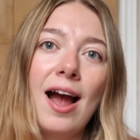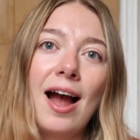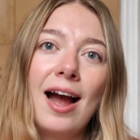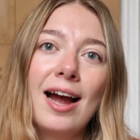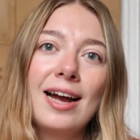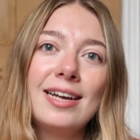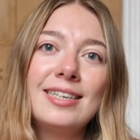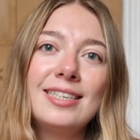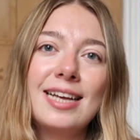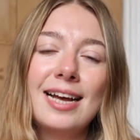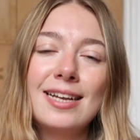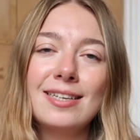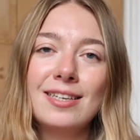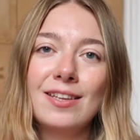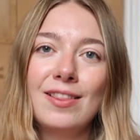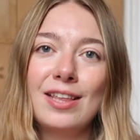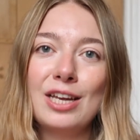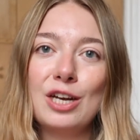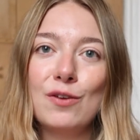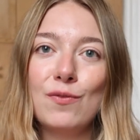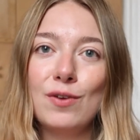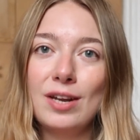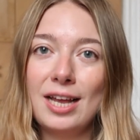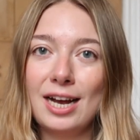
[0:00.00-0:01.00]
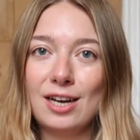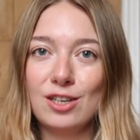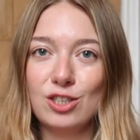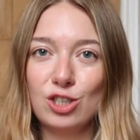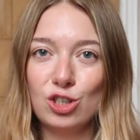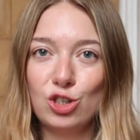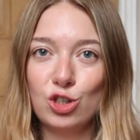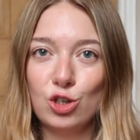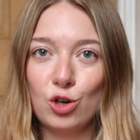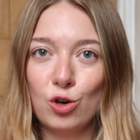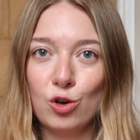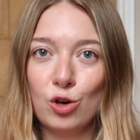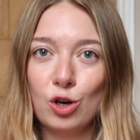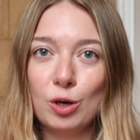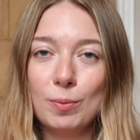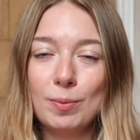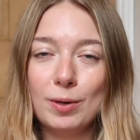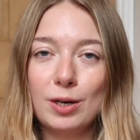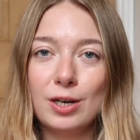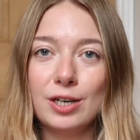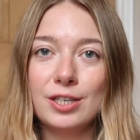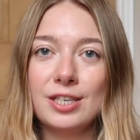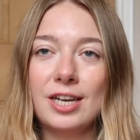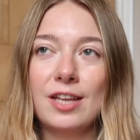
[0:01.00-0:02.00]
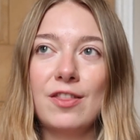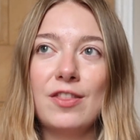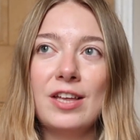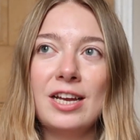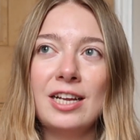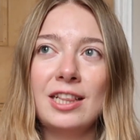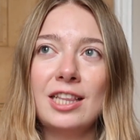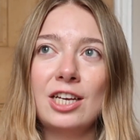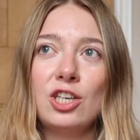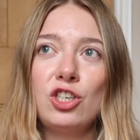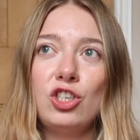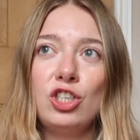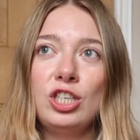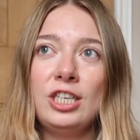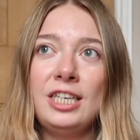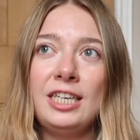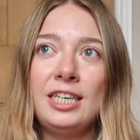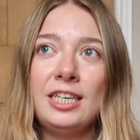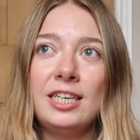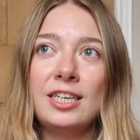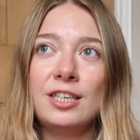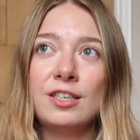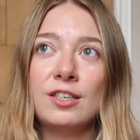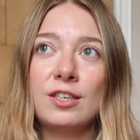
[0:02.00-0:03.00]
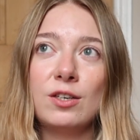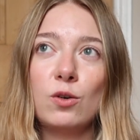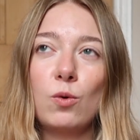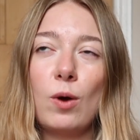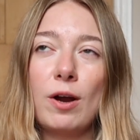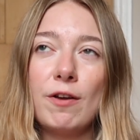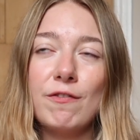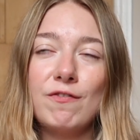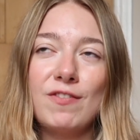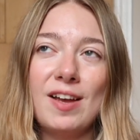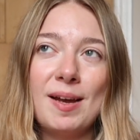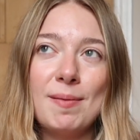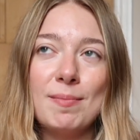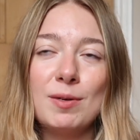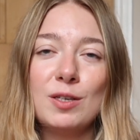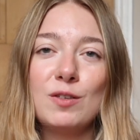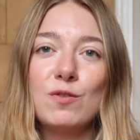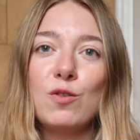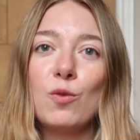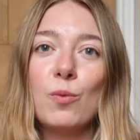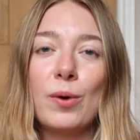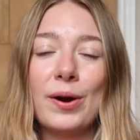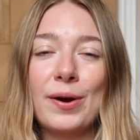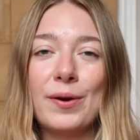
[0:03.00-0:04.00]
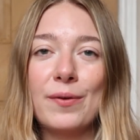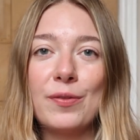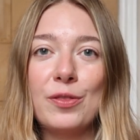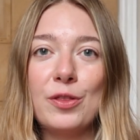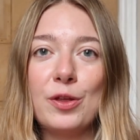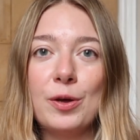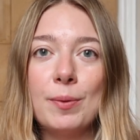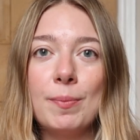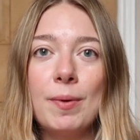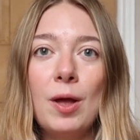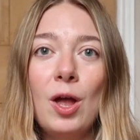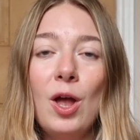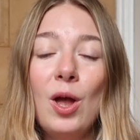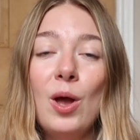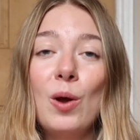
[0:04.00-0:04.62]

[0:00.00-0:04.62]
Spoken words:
I tend to think of Alexa Chung, because I think that she is quite famous for wearing them